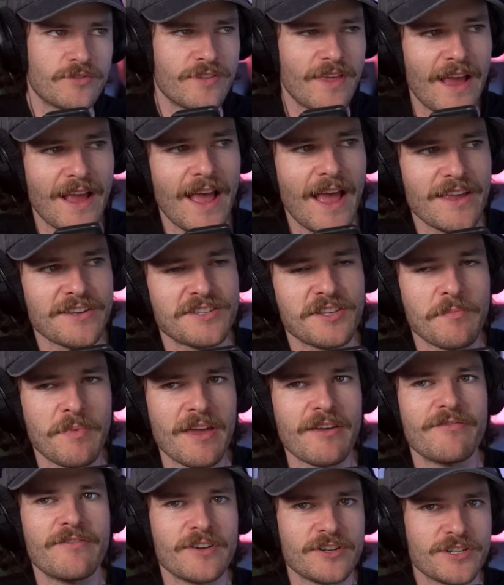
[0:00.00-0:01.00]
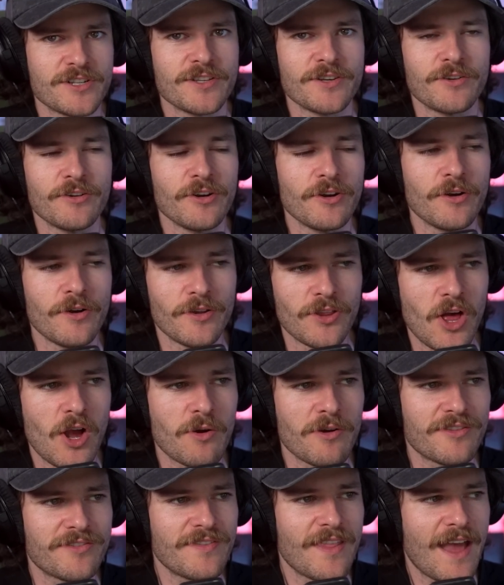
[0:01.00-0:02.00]
that guy's the big fish of the crew, along
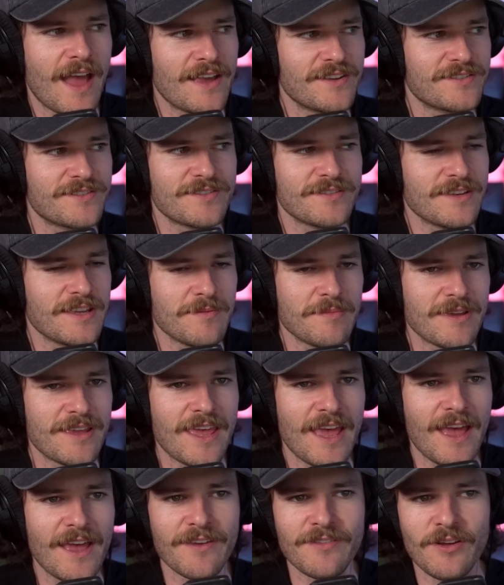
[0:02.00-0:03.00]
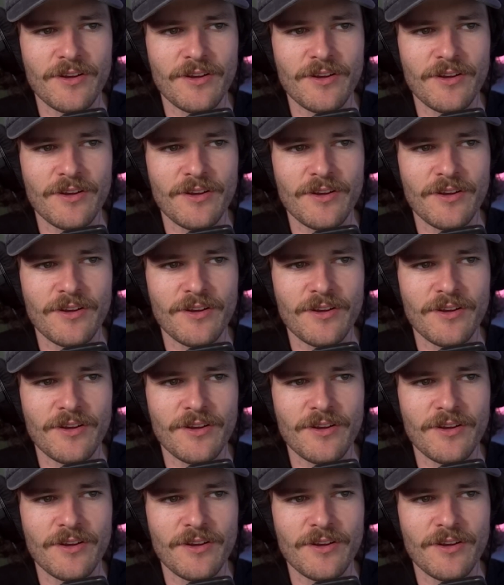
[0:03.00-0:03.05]
with Nas, EBK.